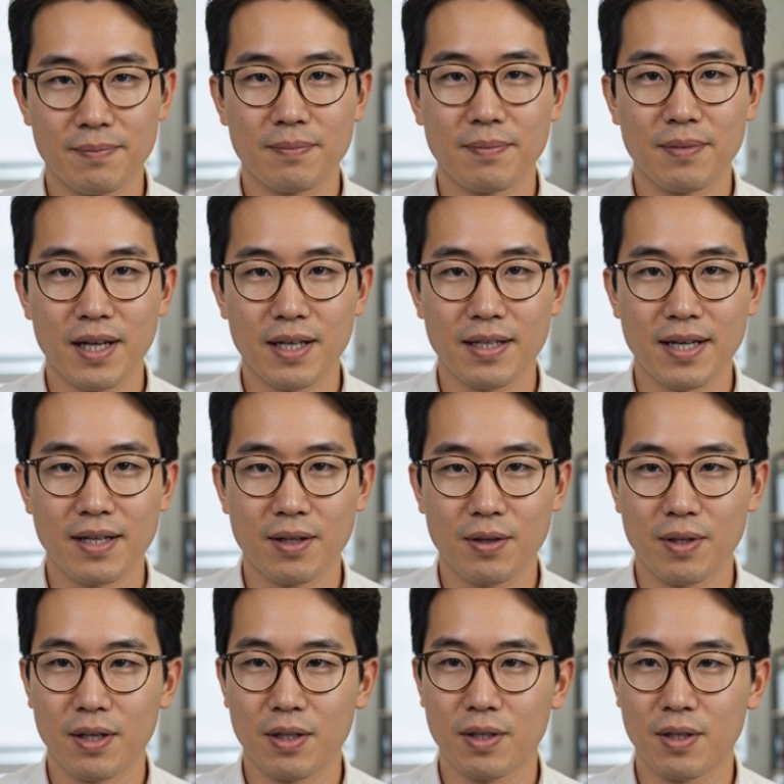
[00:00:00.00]
Yet
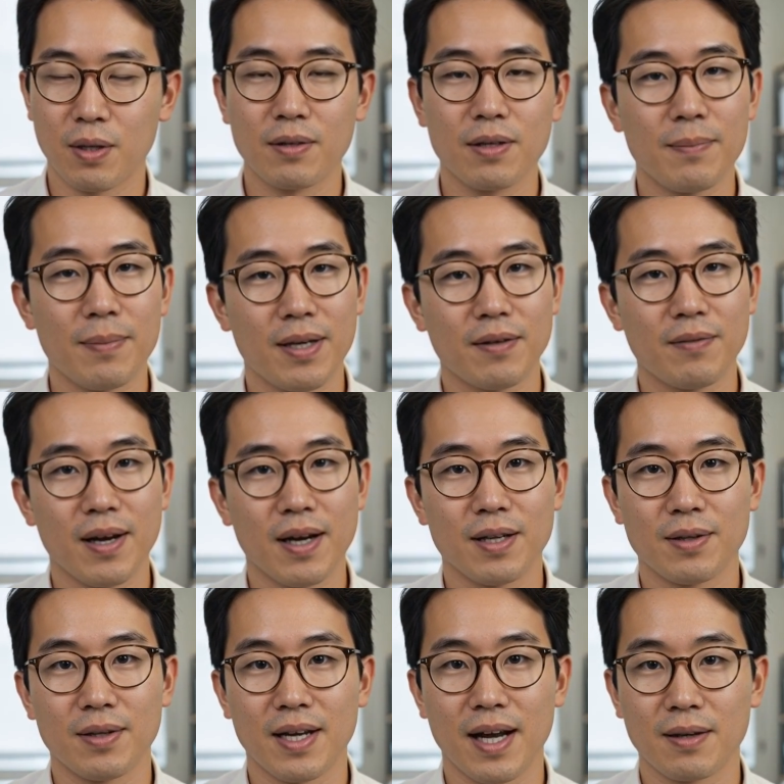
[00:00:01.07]
history has shown that
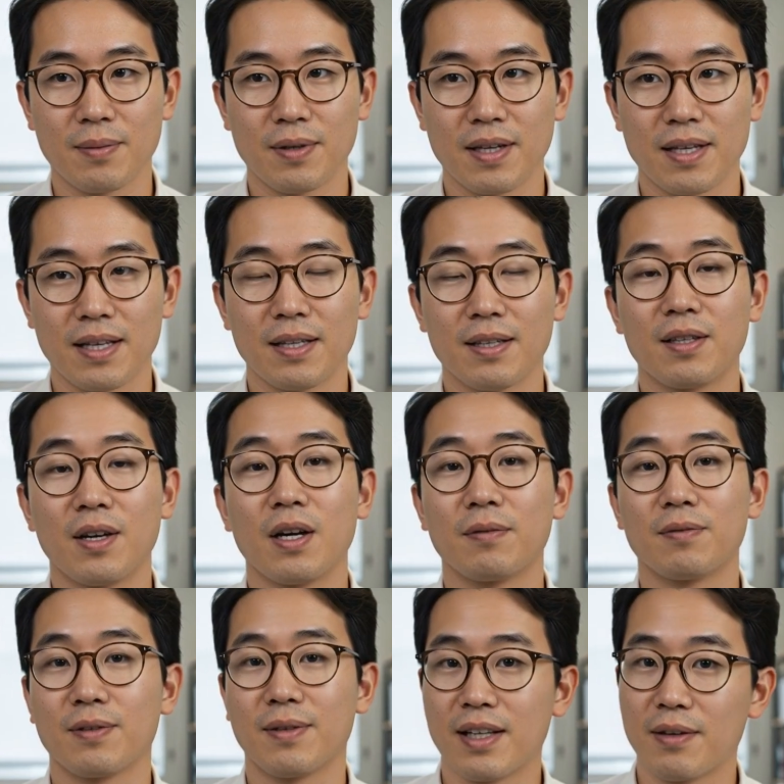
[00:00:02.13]
manufacturing expertise
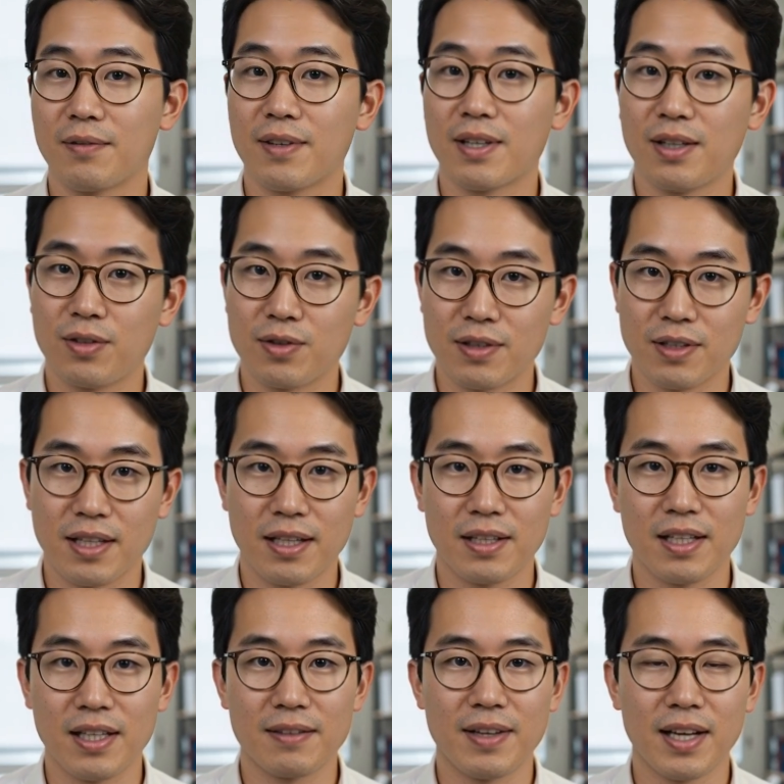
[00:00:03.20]
often becomes a
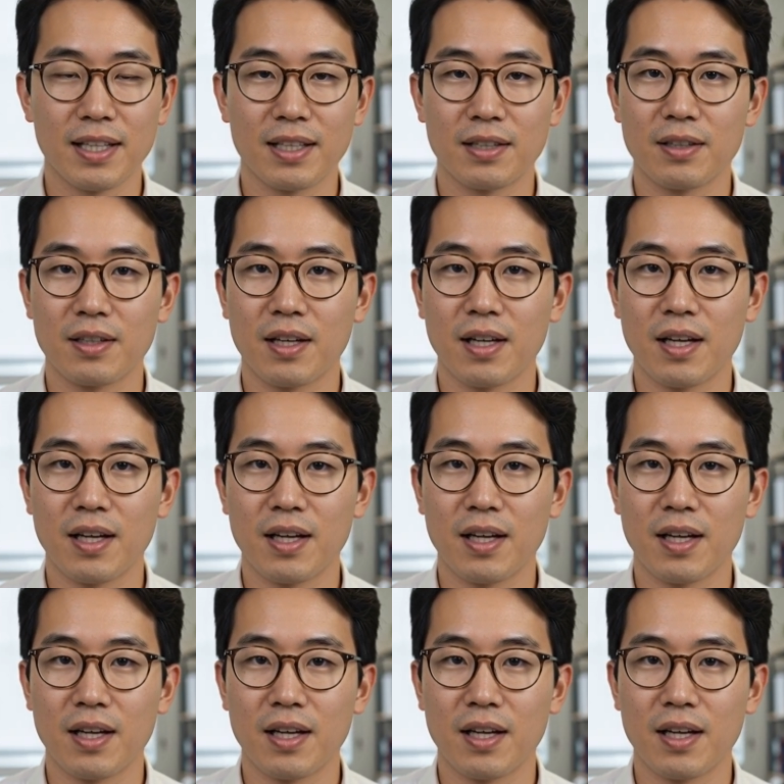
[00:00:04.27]
strategic advantage,